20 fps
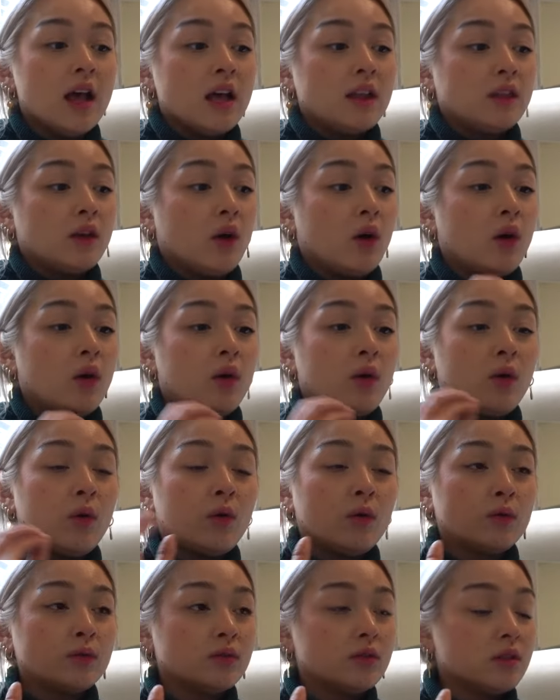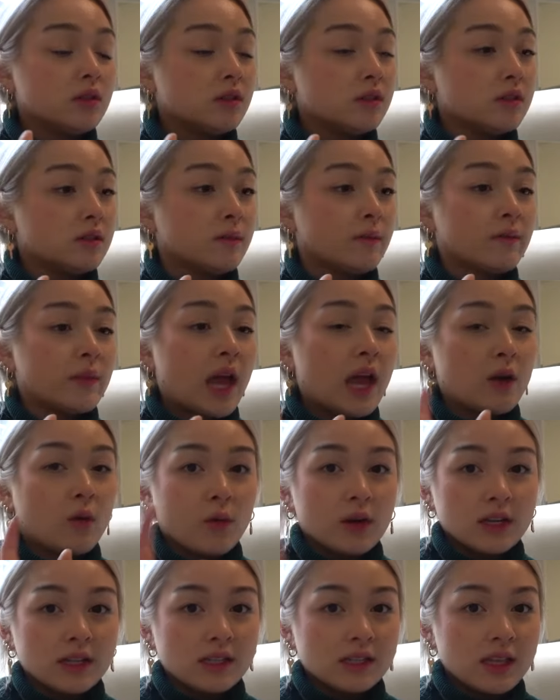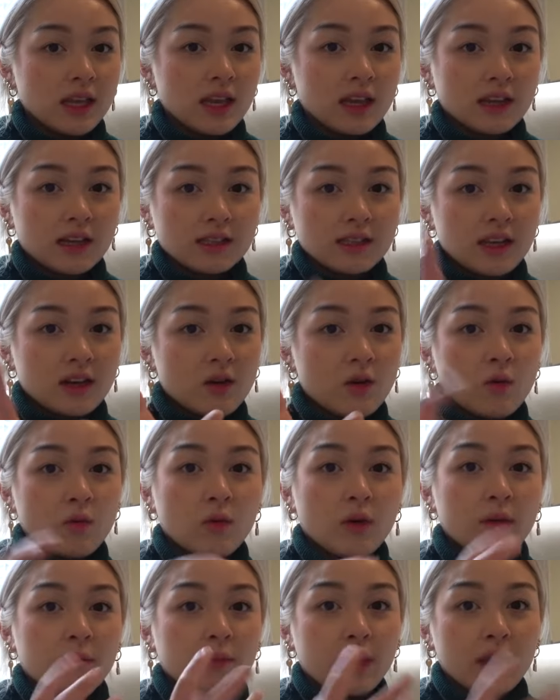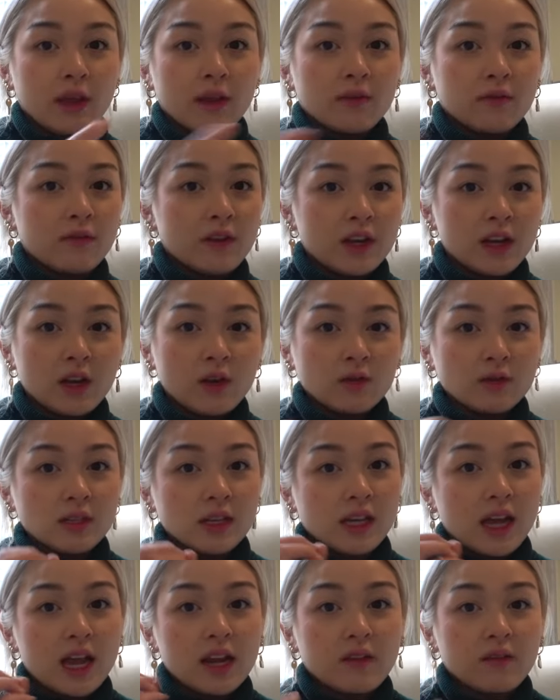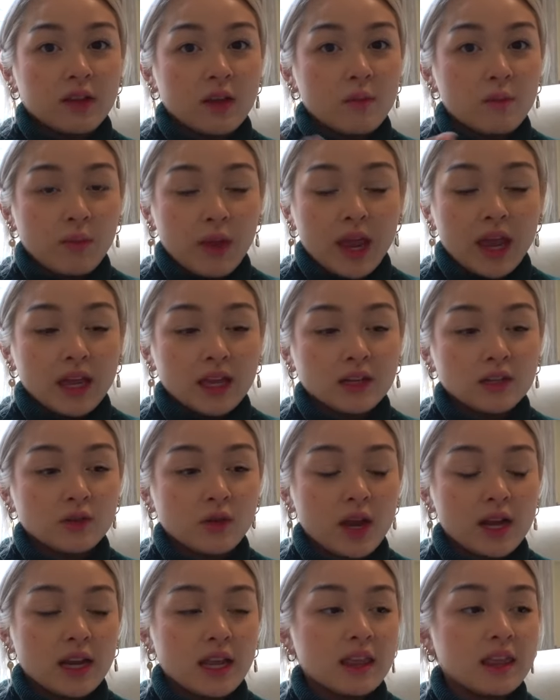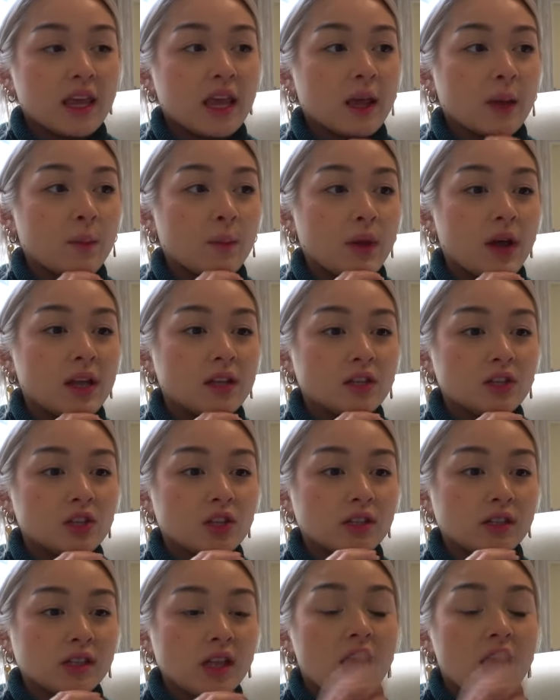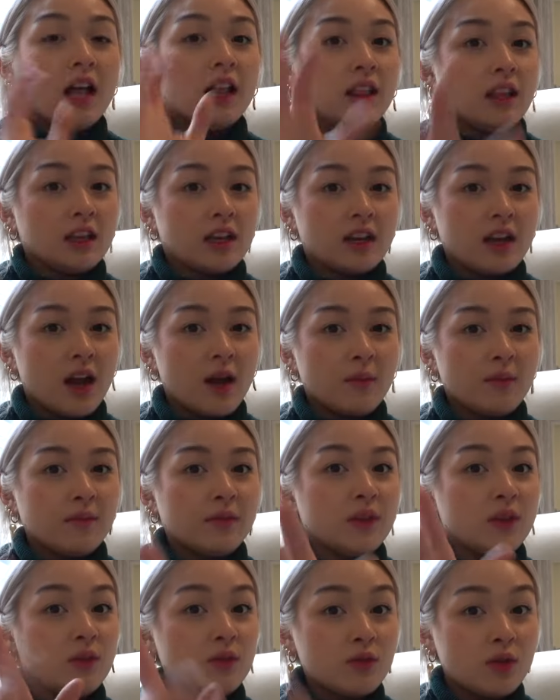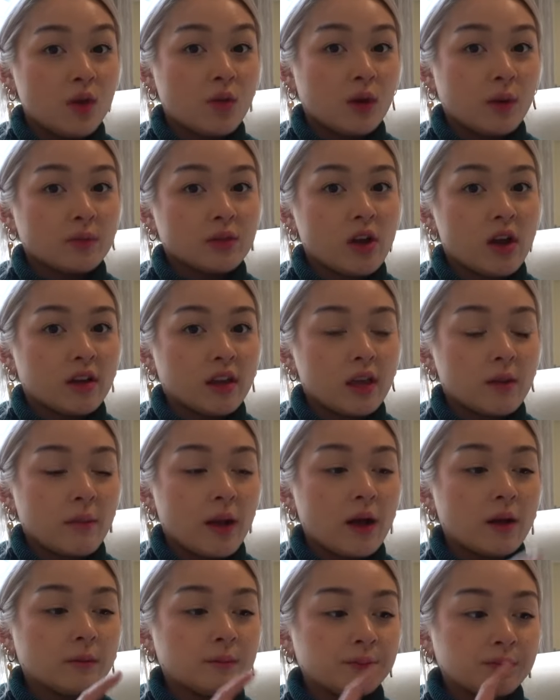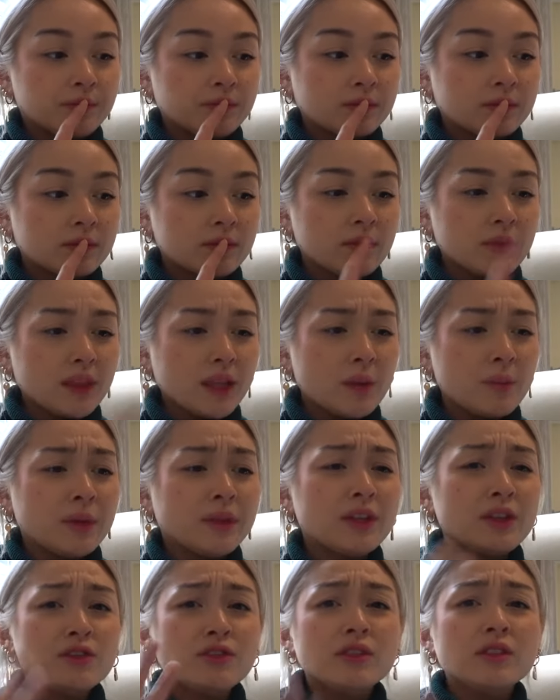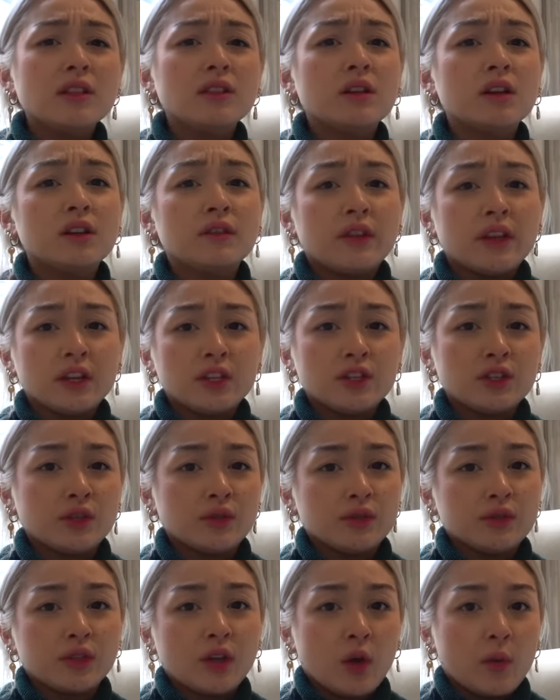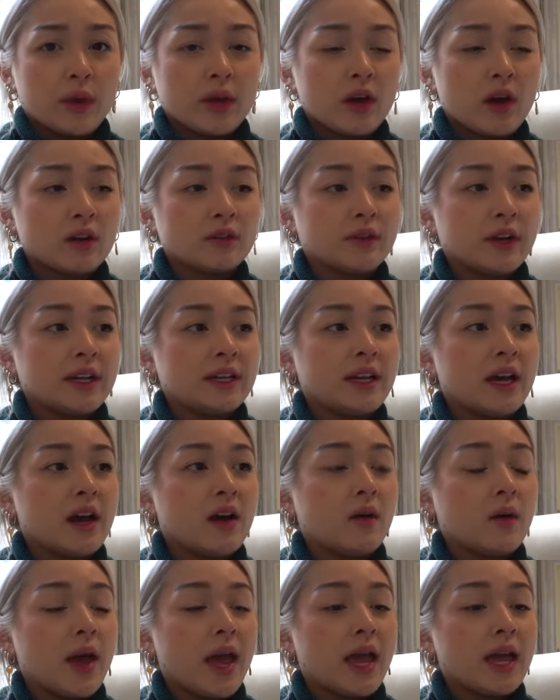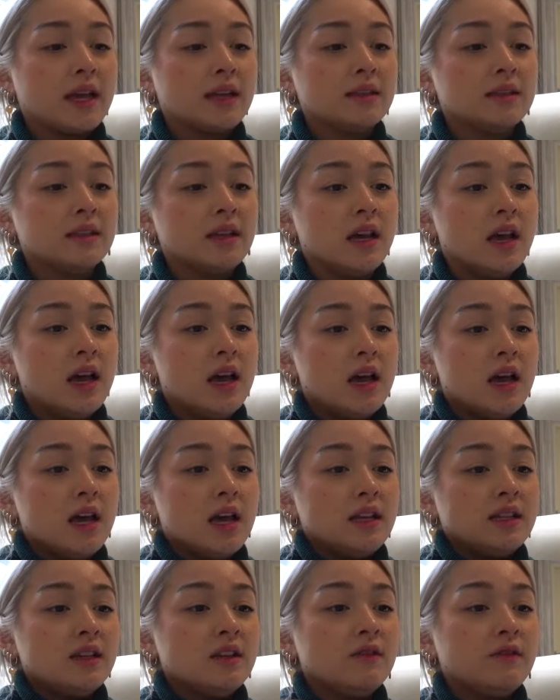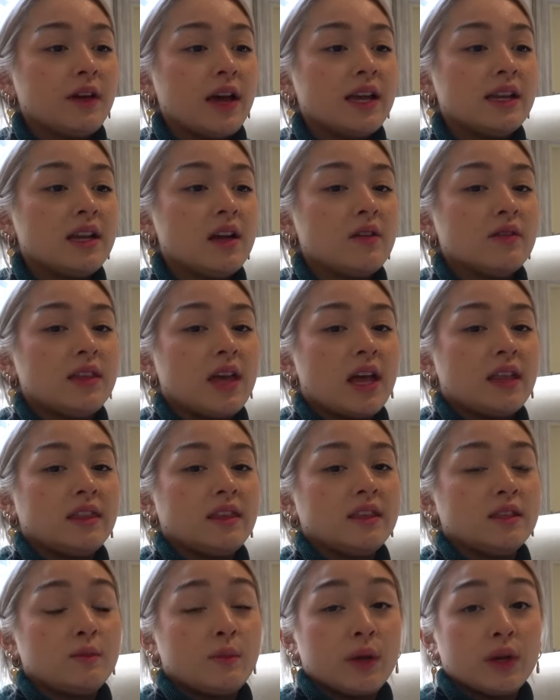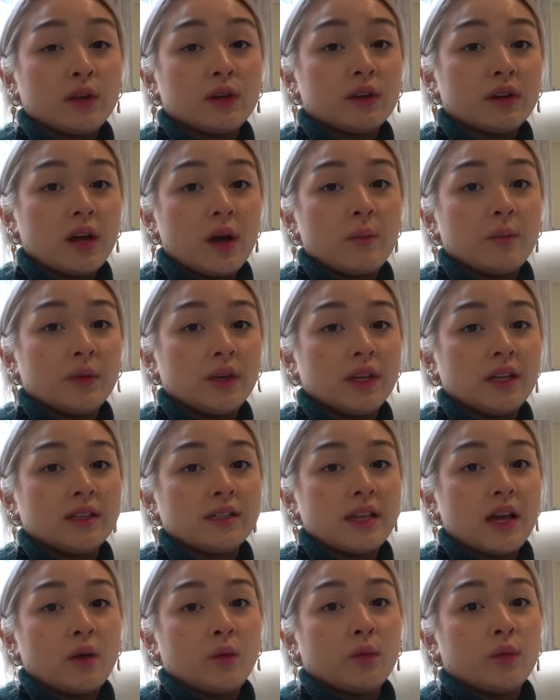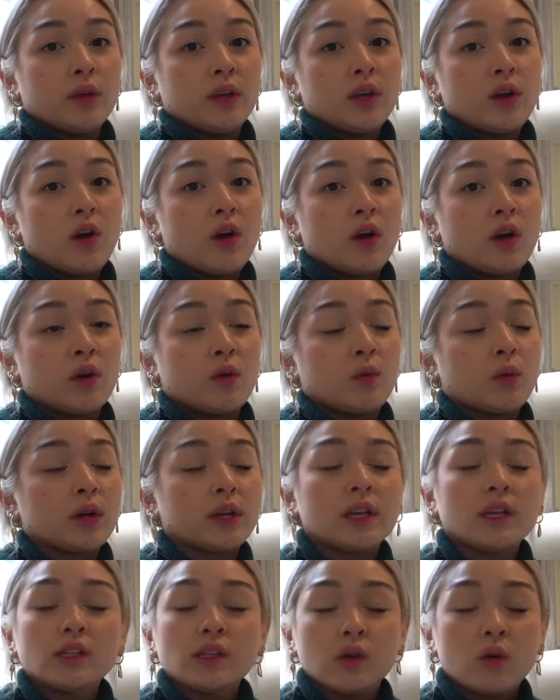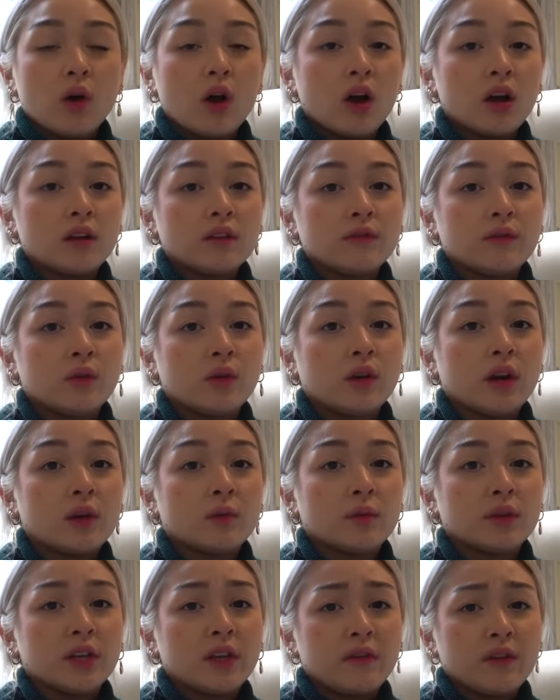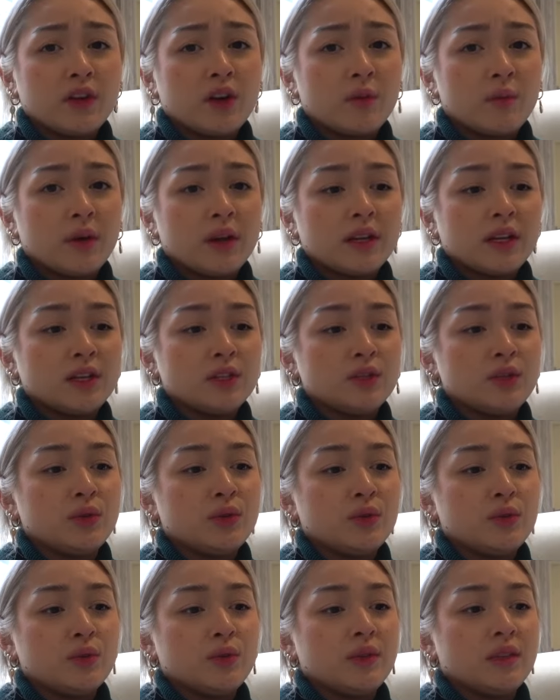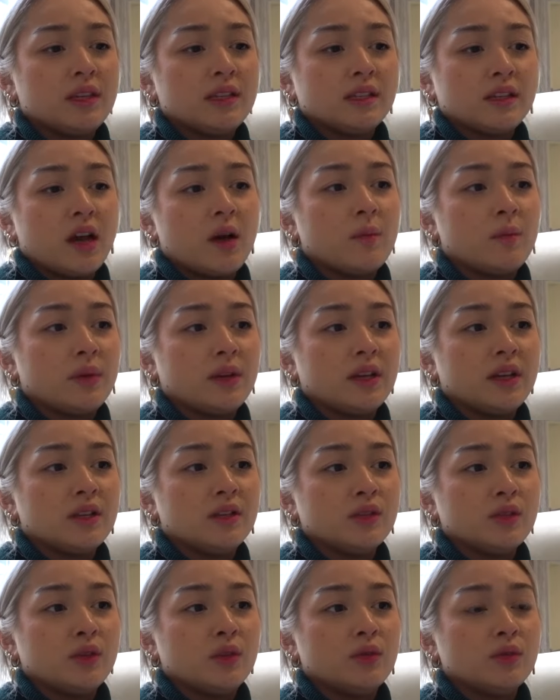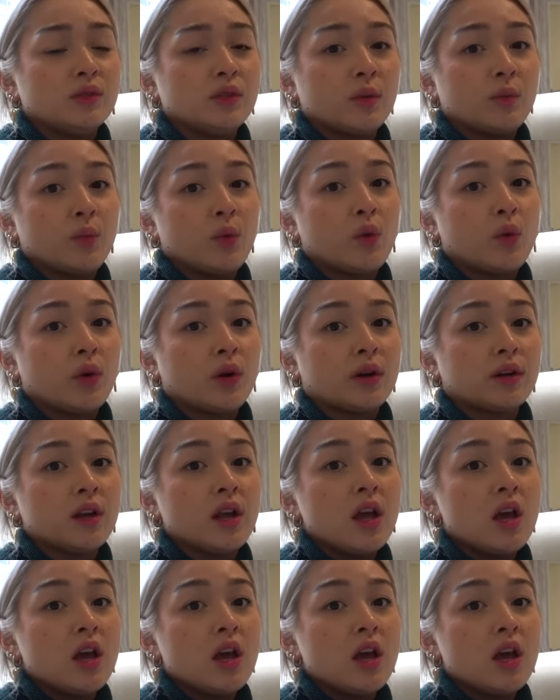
the whole, just, I don't want to say it because I don't want my video to kind of get banned or anything, but just look it up, you'll know what I'm talking about. But there's just a lot of issues going on right now, and to find out that these bigger companies that we are working so hard for, and we're giving our money to these companies who support